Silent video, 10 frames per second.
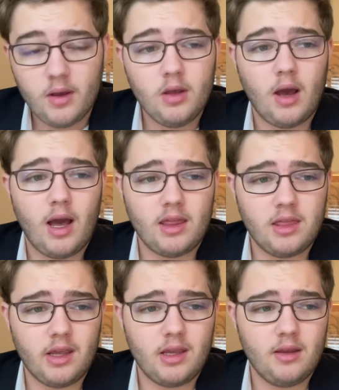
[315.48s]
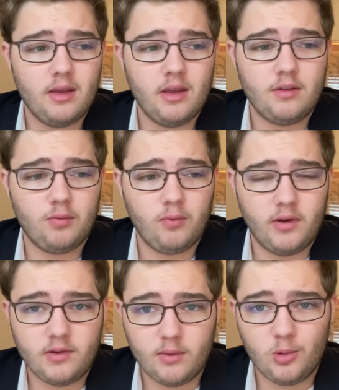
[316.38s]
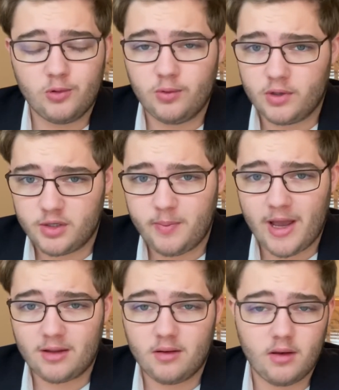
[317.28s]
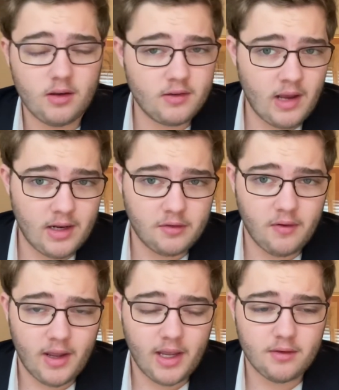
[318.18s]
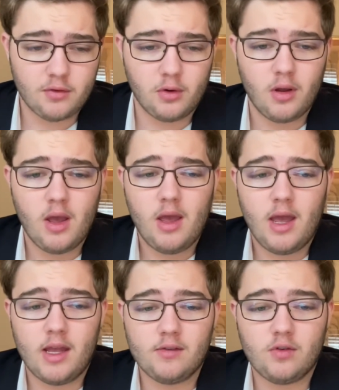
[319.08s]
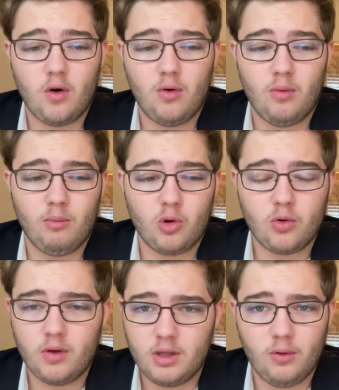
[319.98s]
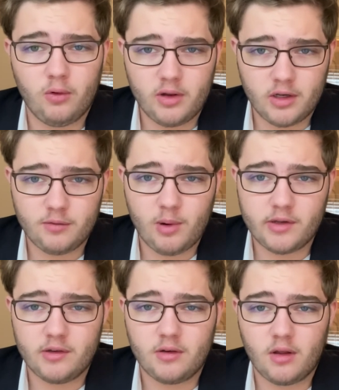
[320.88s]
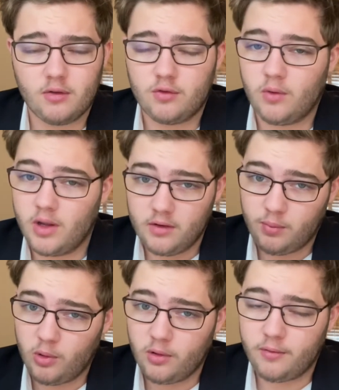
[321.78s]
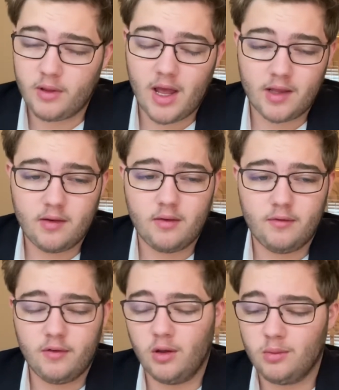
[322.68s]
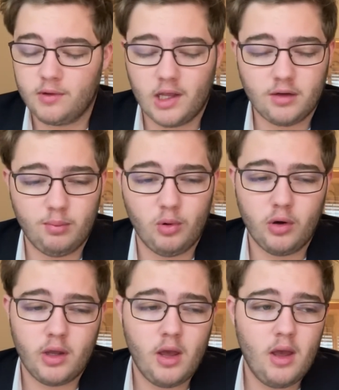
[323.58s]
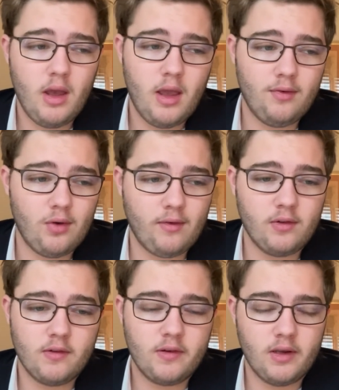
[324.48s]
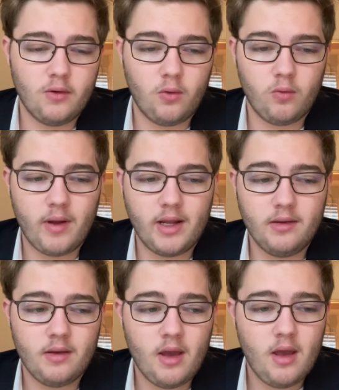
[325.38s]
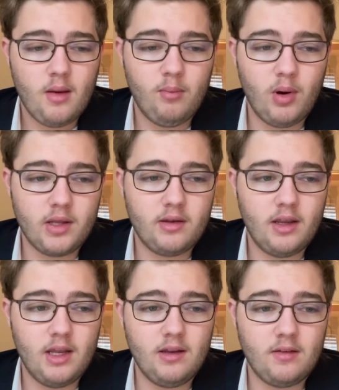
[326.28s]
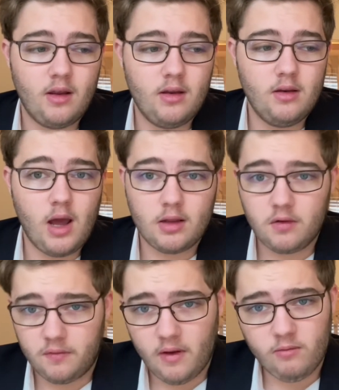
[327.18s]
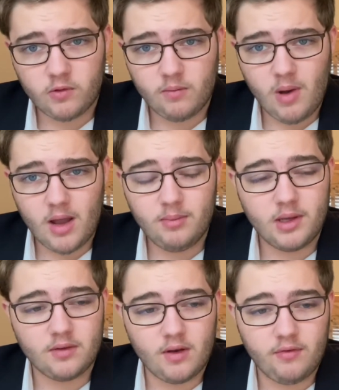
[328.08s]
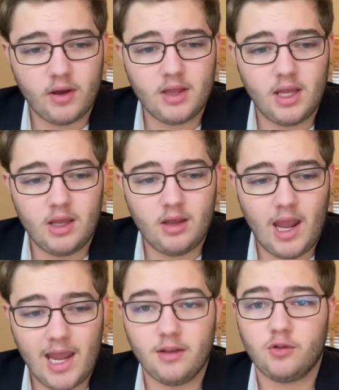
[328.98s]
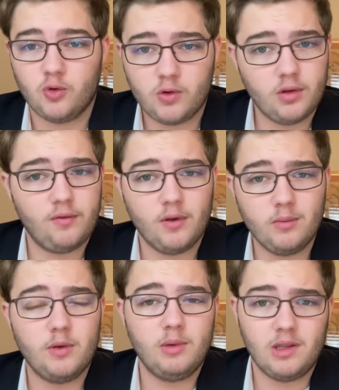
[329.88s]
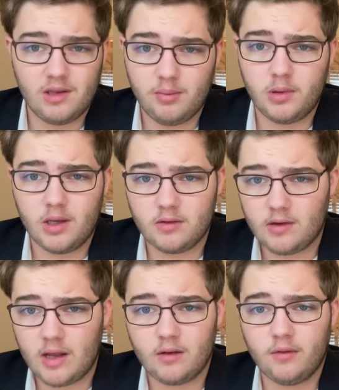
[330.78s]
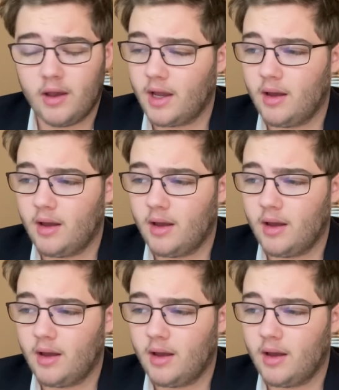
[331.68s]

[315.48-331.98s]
I think it's reasonable to expect a satisfying answer. And so Murder on the Orient Express is another story. A spoiler for that film/book if you haven't seen or read it. But it is not a favorite of mine because I find the answer to the film to be deeply unsatisfying.